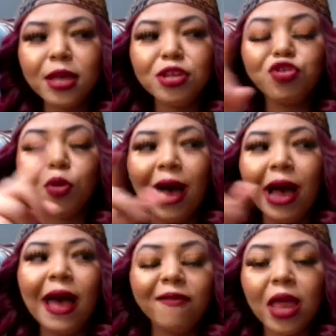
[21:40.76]
So I
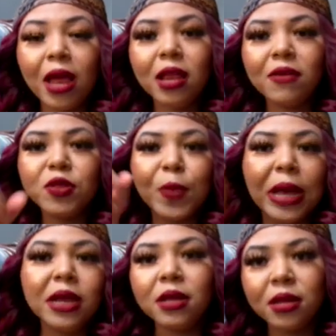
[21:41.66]
have that clearance by the
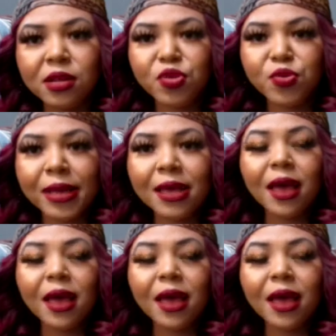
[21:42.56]
end of this week.